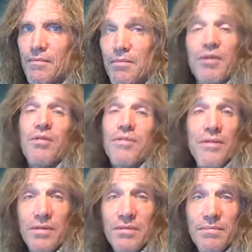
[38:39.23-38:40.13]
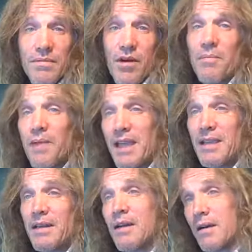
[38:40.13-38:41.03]
beautiful or
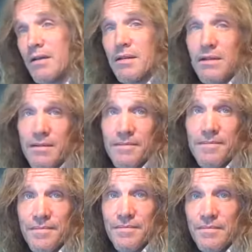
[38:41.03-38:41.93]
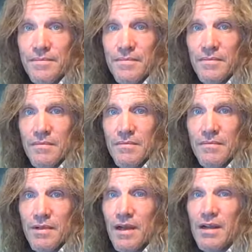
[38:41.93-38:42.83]
make it ugly.
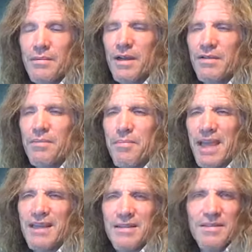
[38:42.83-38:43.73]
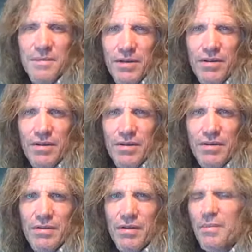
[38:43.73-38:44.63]
You're not going to be able to make it smell good
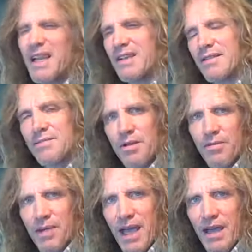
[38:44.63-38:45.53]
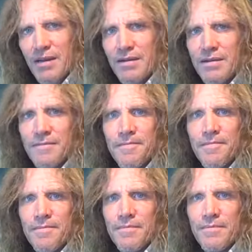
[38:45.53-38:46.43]
or make it smell bad.
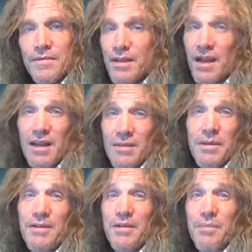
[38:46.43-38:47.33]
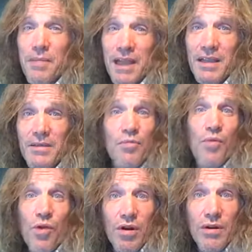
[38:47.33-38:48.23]
You're not going to be able to make it
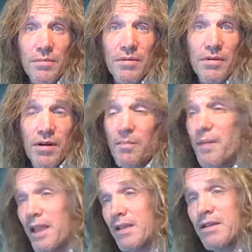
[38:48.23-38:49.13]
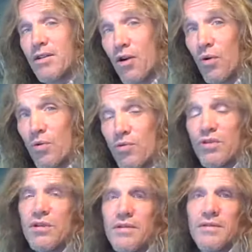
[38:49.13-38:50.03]
warm or make it
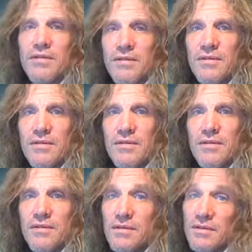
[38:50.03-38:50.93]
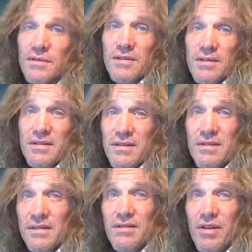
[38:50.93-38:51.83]
cold. Just
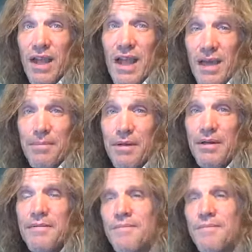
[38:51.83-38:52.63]
isn't going to happen.